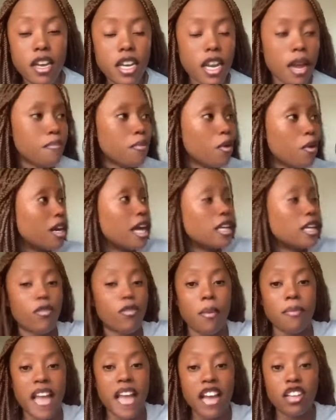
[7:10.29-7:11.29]
They brought us
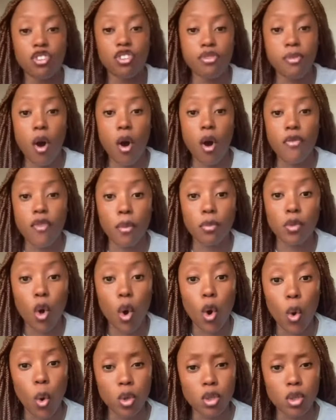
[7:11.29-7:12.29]
from Nigeria or from
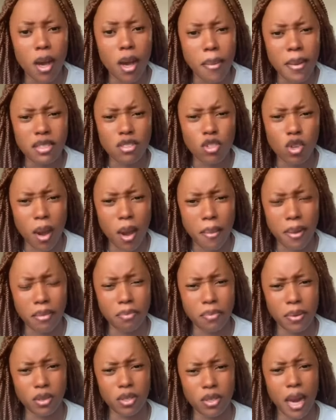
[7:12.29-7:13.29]
Togo to come
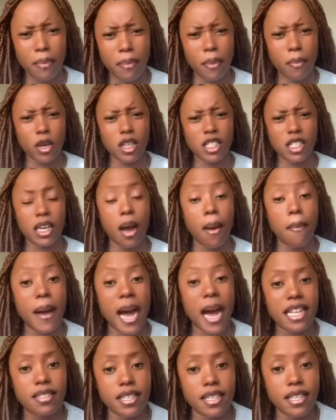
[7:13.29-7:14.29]
and build up a political
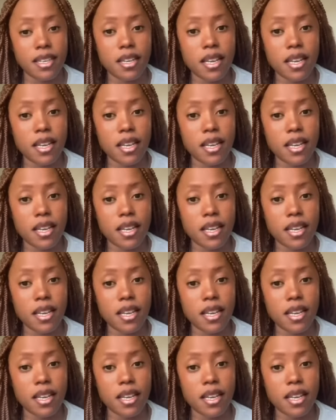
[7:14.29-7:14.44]
party.